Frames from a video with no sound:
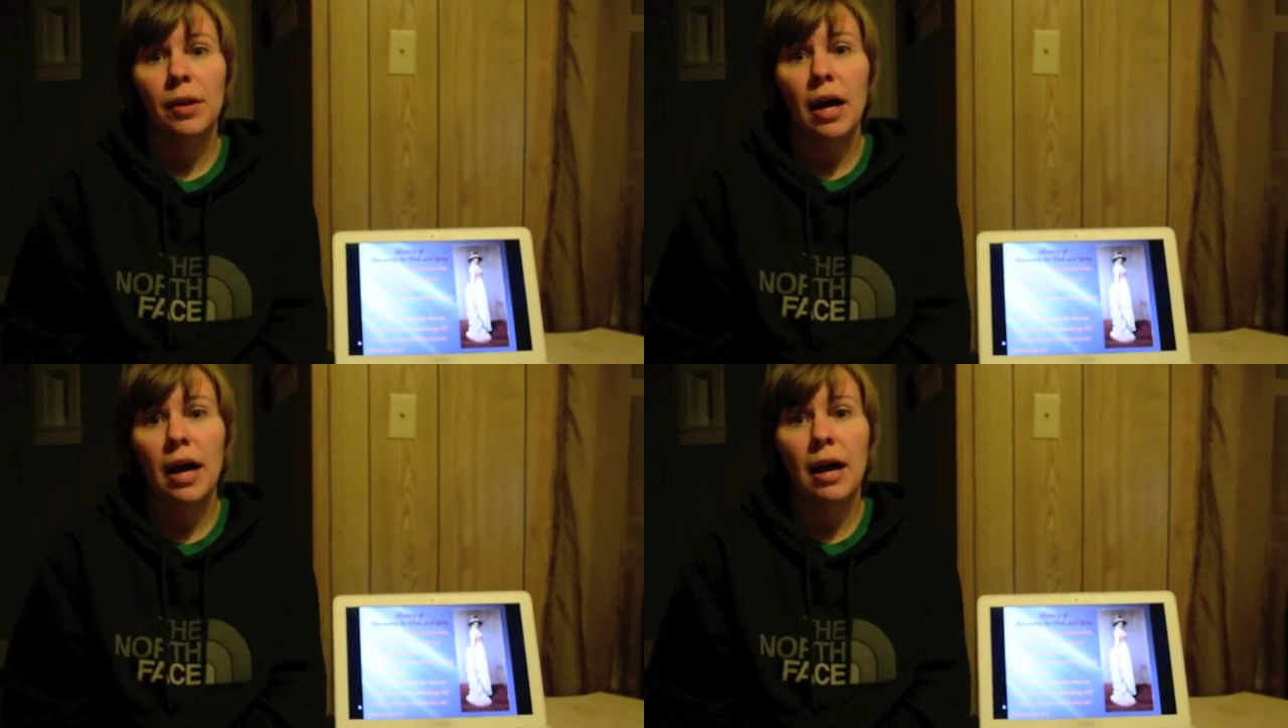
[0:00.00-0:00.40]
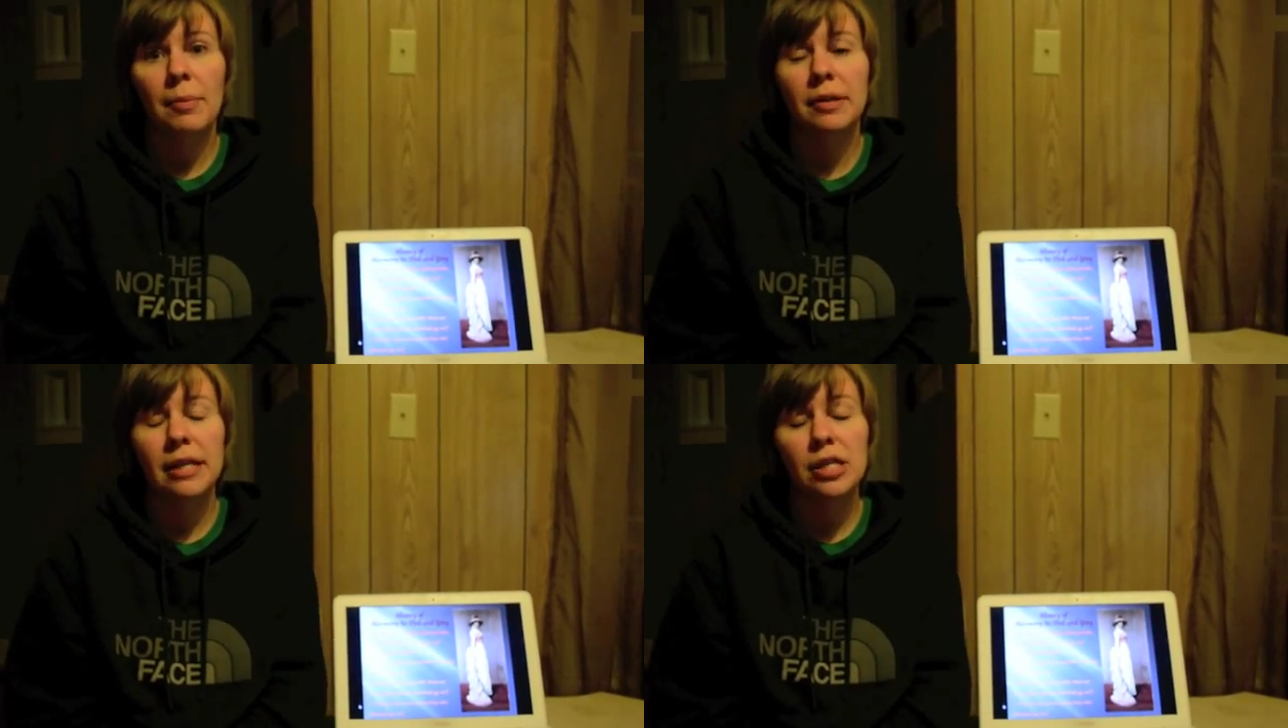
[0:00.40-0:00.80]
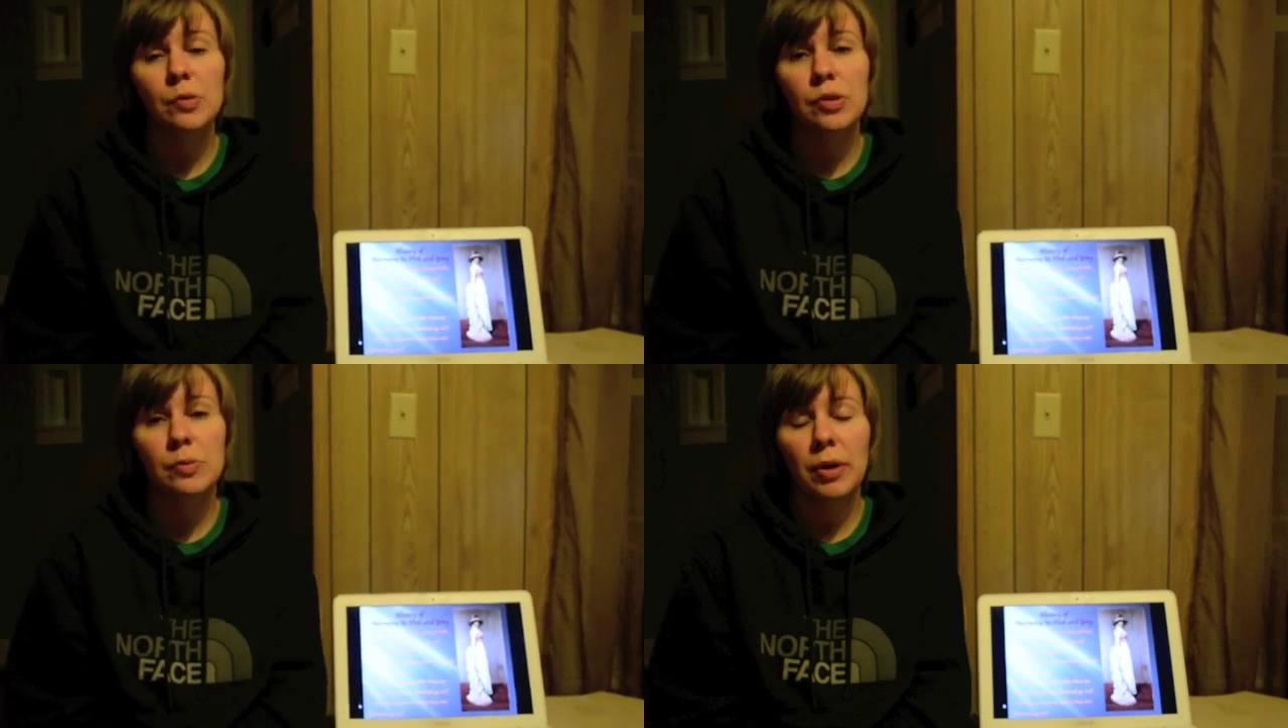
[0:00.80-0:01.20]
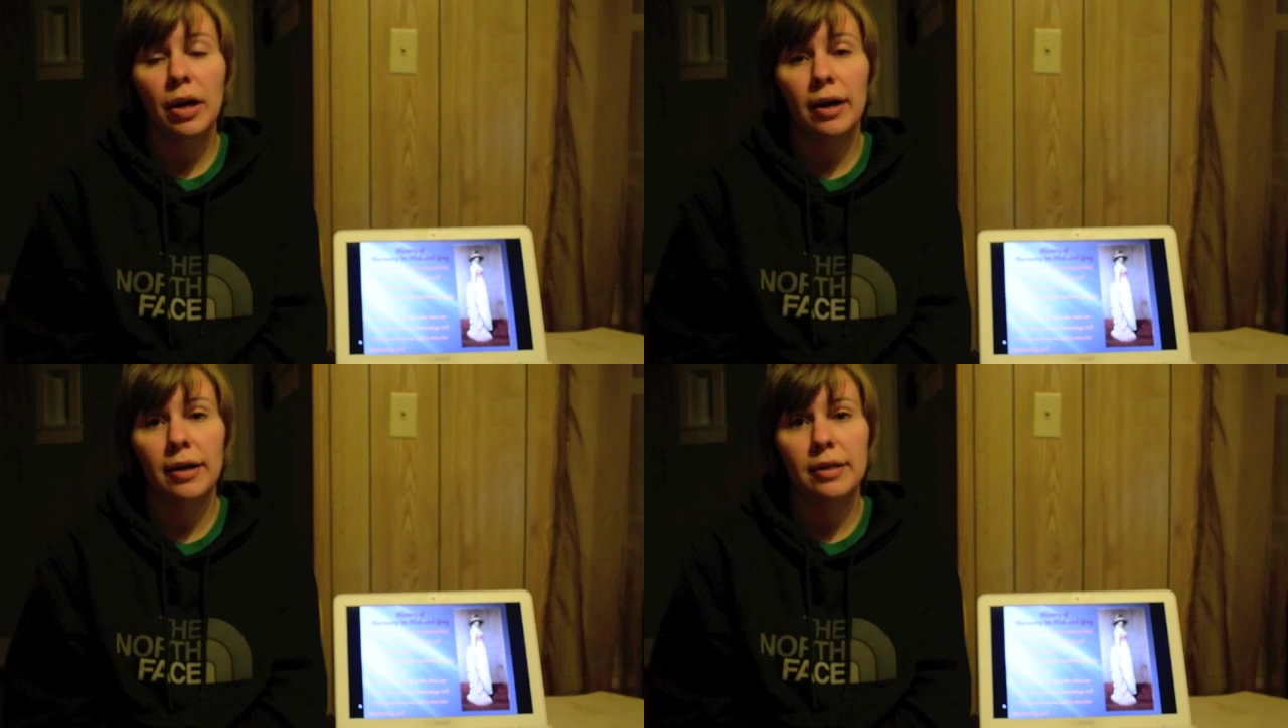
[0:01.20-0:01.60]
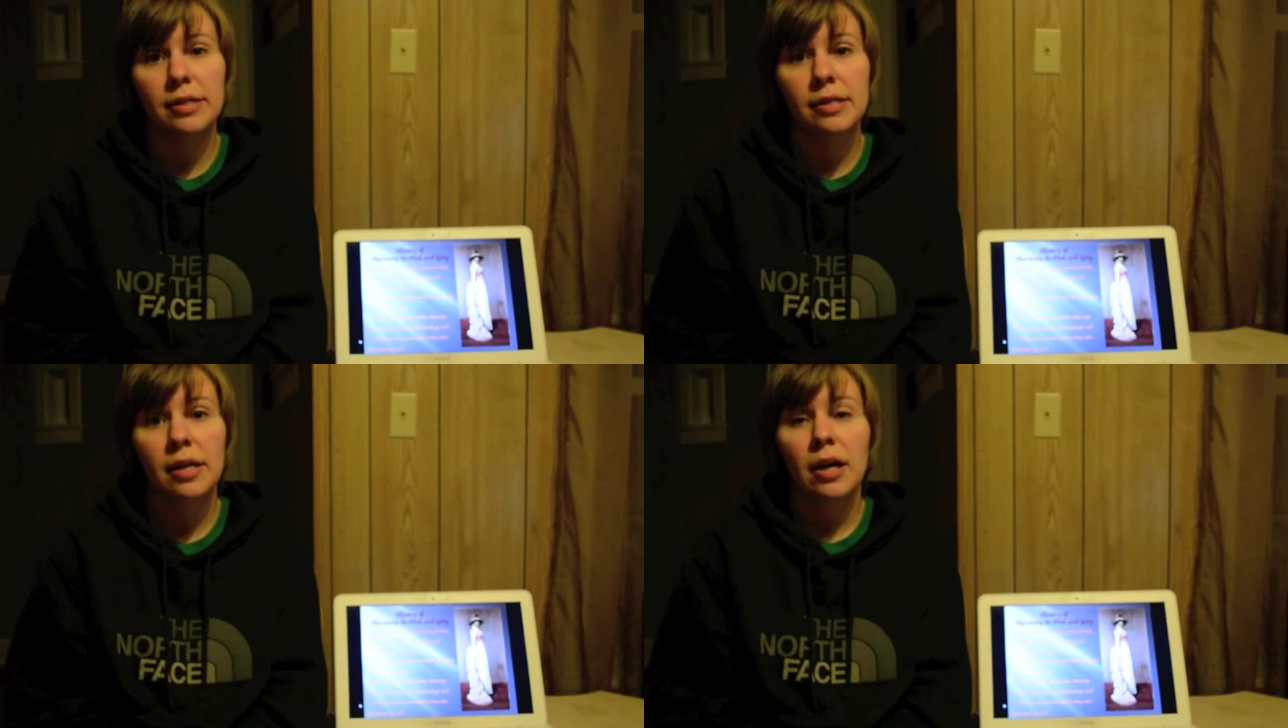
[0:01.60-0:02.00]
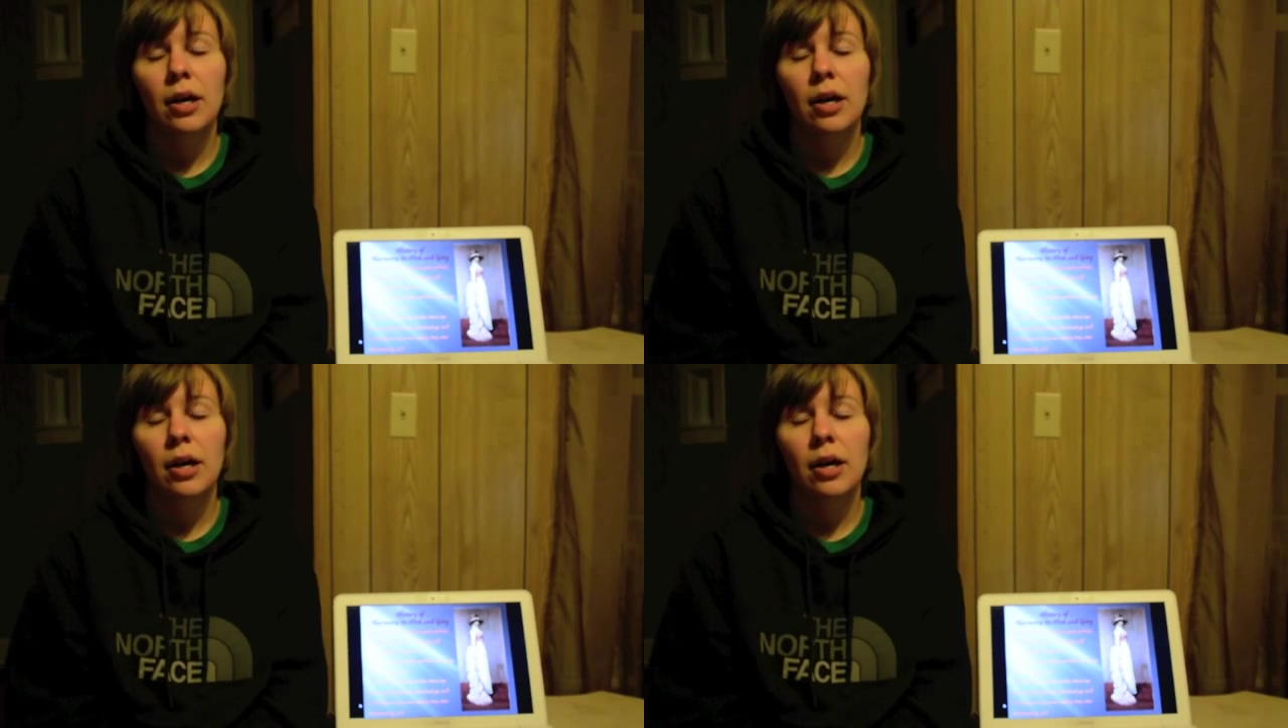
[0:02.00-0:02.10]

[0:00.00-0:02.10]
and this was because